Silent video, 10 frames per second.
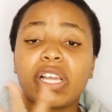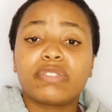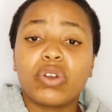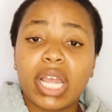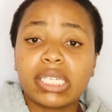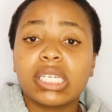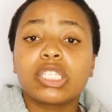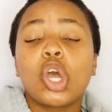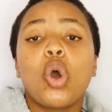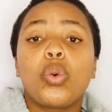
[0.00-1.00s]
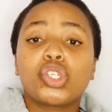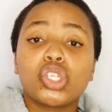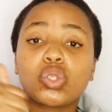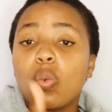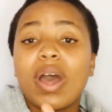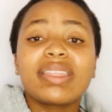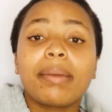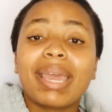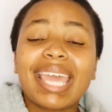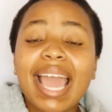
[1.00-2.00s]
exfoliators, which is one, the
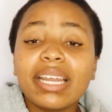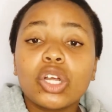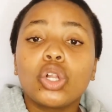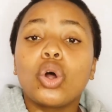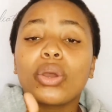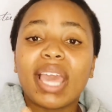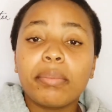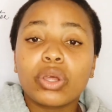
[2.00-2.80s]
mechanical or